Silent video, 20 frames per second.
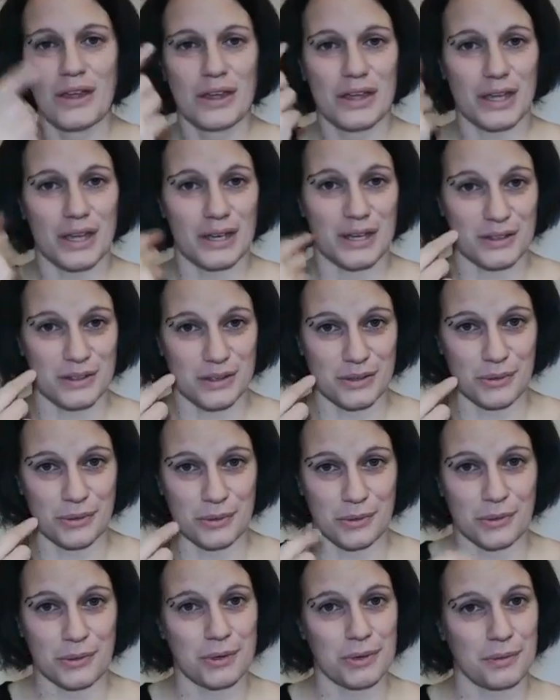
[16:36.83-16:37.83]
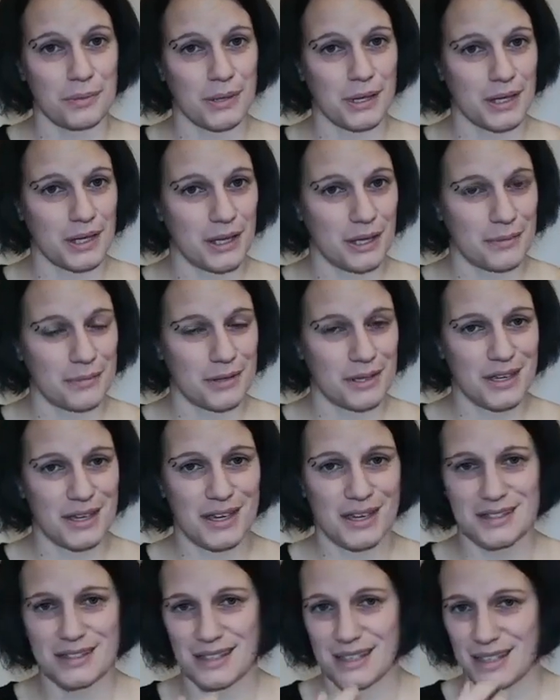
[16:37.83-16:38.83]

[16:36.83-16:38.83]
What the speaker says: getting the reward, picking up the cake,